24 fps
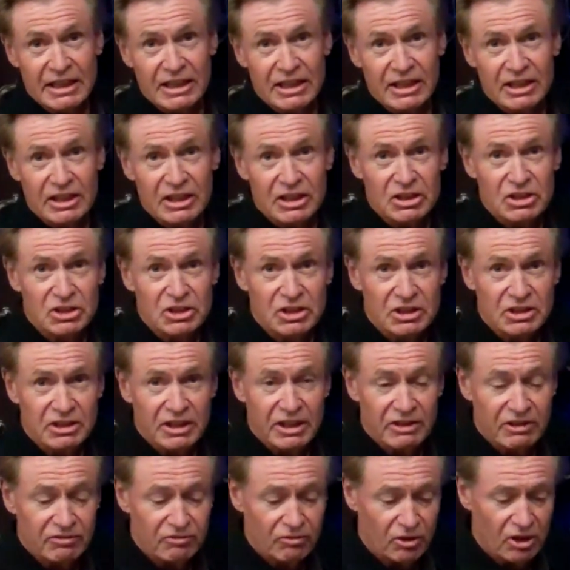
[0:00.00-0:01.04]
And
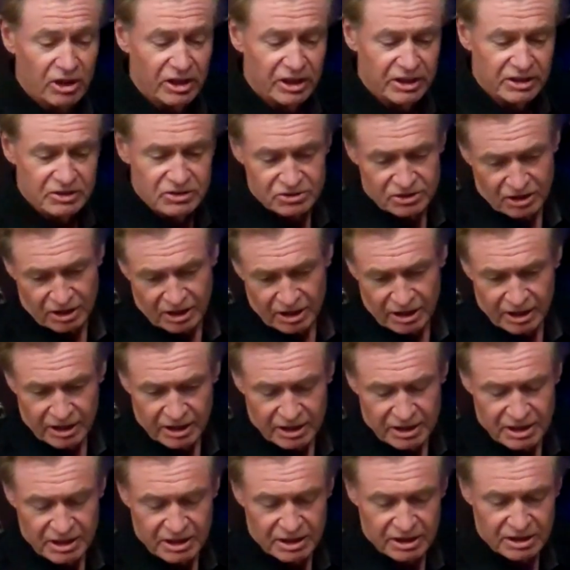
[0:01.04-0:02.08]
she writes,
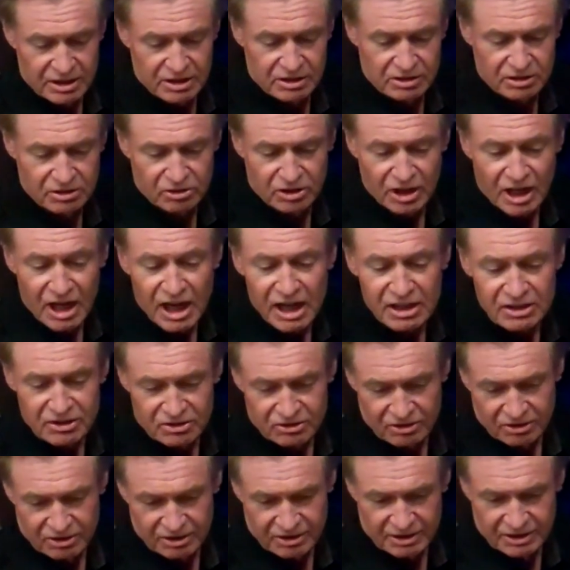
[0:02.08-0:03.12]
Dear
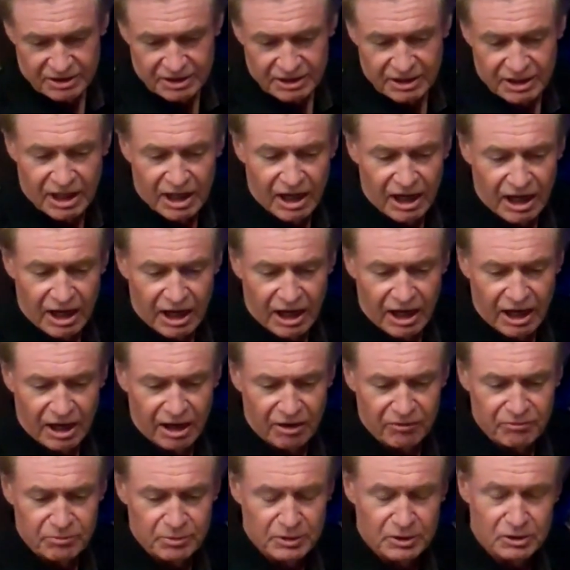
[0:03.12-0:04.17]
Doctor,
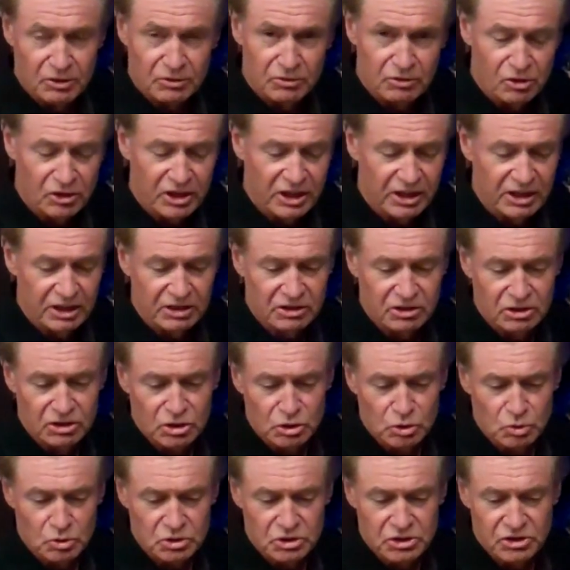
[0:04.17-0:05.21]
I've been looking at the
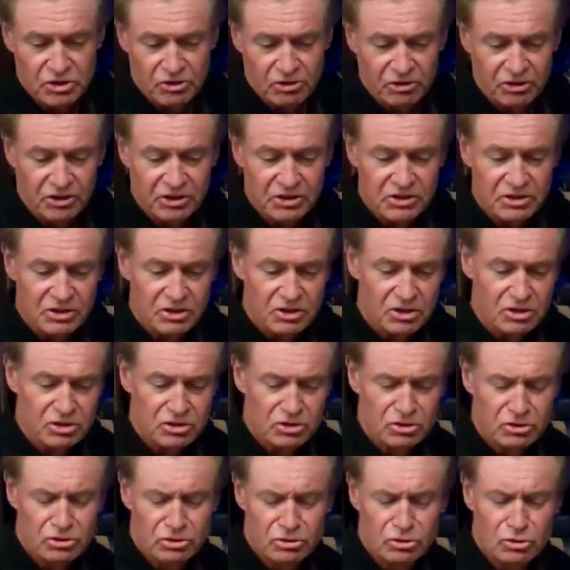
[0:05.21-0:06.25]
George Thorogood and the
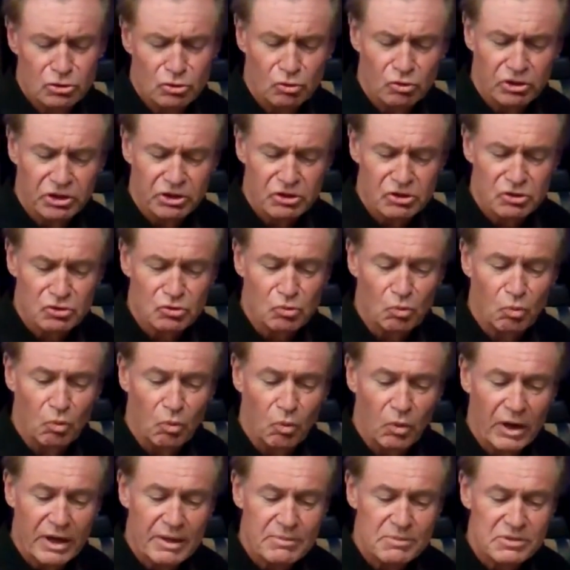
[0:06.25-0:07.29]
Destroyer's
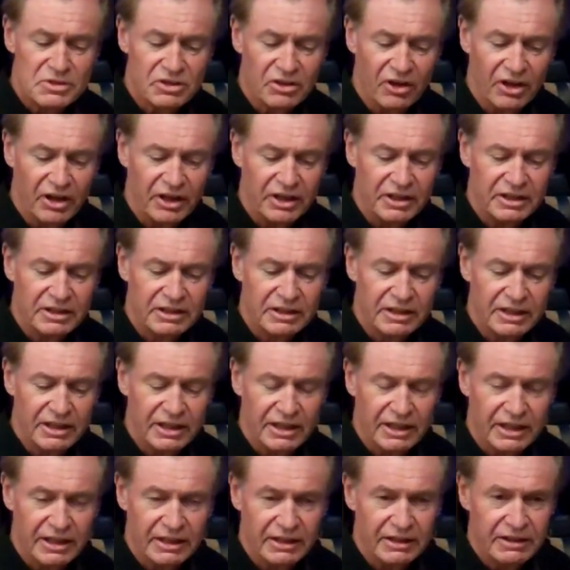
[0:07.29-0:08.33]
website,
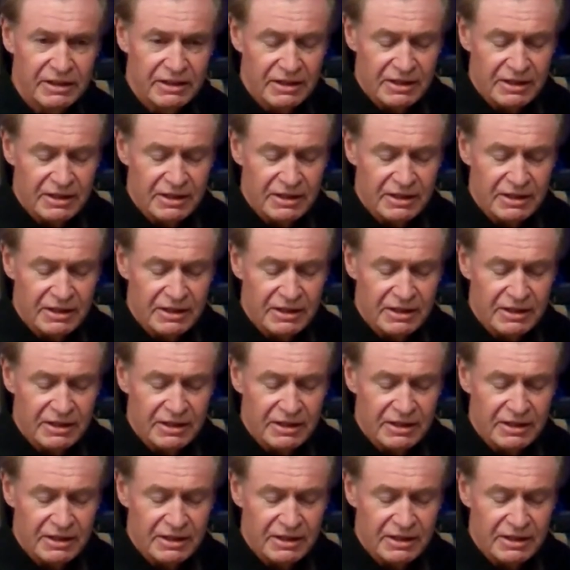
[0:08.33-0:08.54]
and